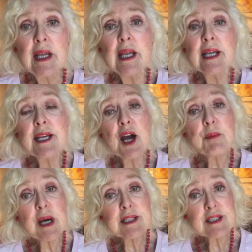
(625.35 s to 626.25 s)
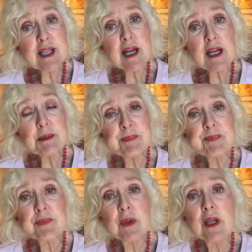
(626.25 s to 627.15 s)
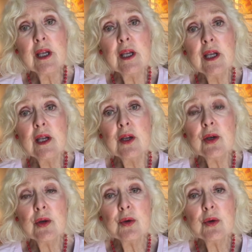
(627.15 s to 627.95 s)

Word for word: Now, my son, who